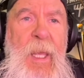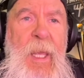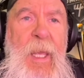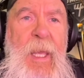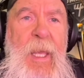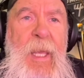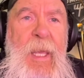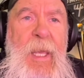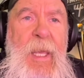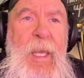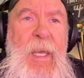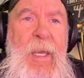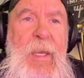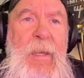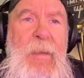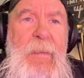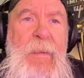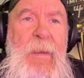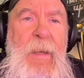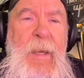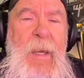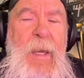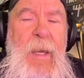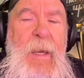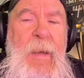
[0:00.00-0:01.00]
And
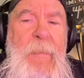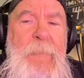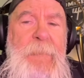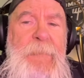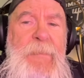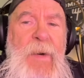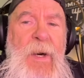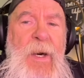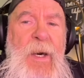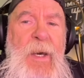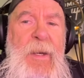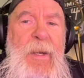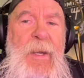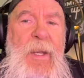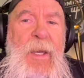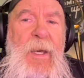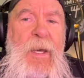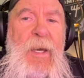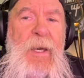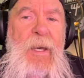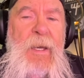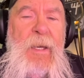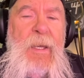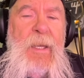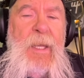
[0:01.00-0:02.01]
but
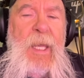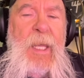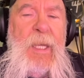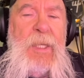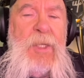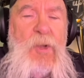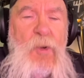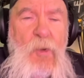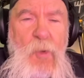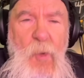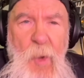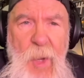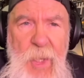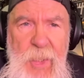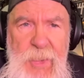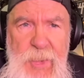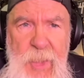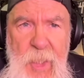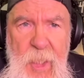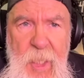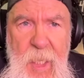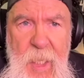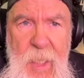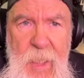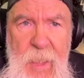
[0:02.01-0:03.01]
uh, and your
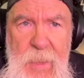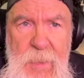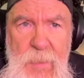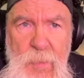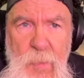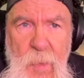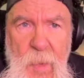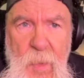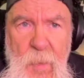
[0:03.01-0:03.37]
question is